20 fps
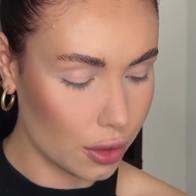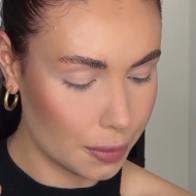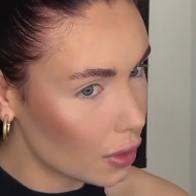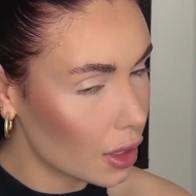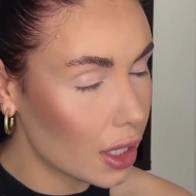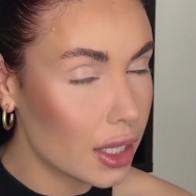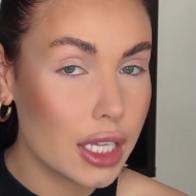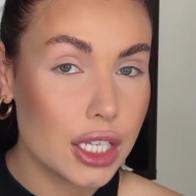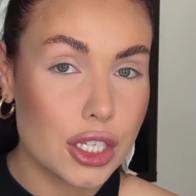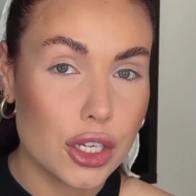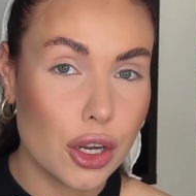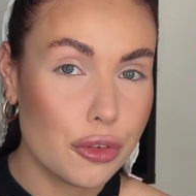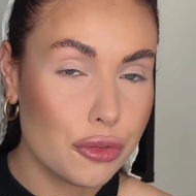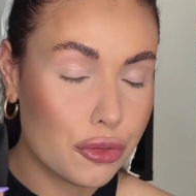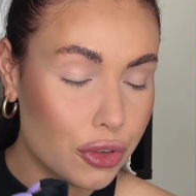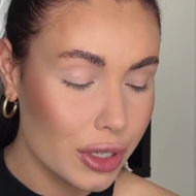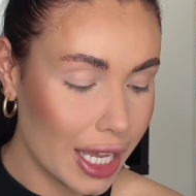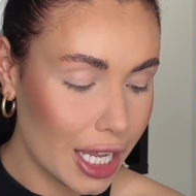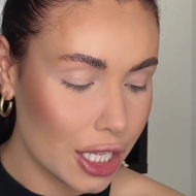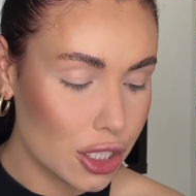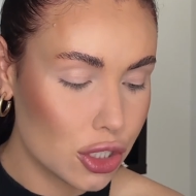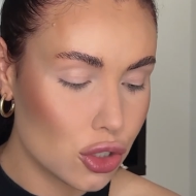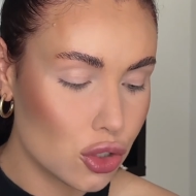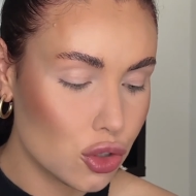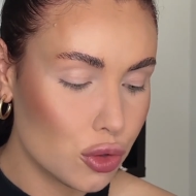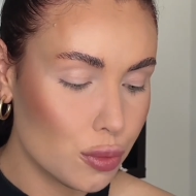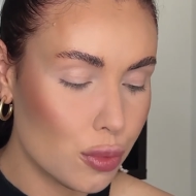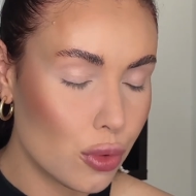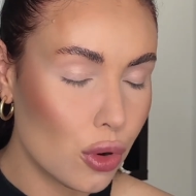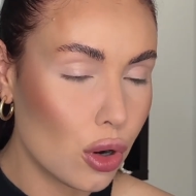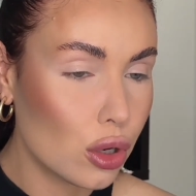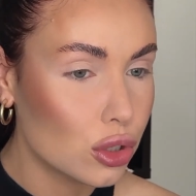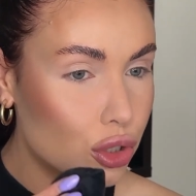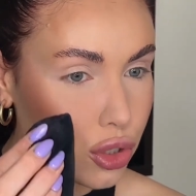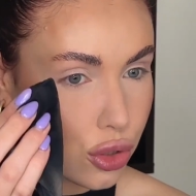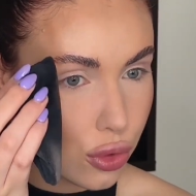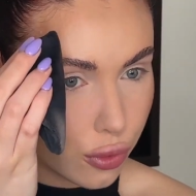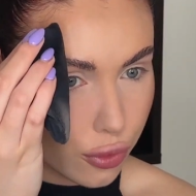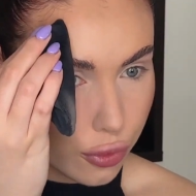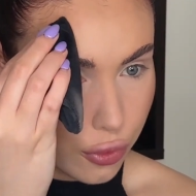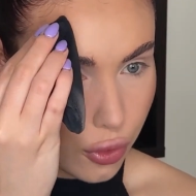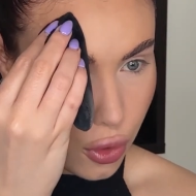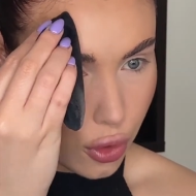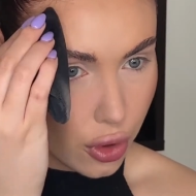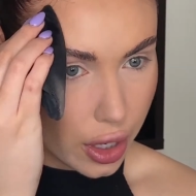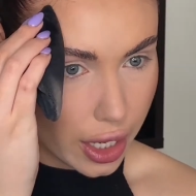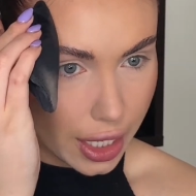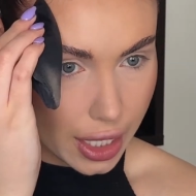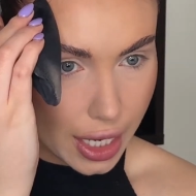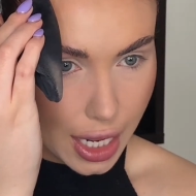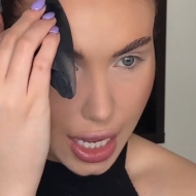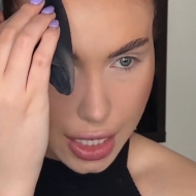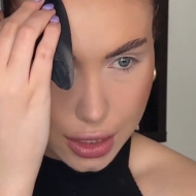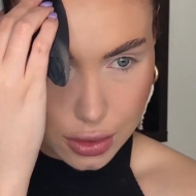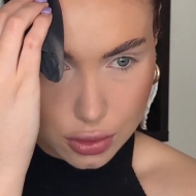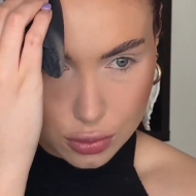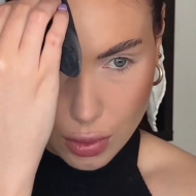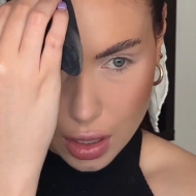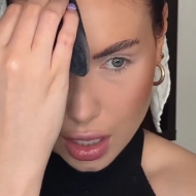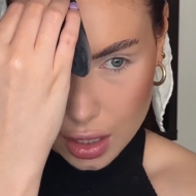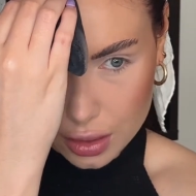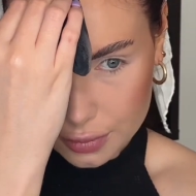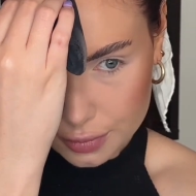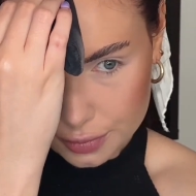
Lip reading: And then don't forget to bronze your forehead as well.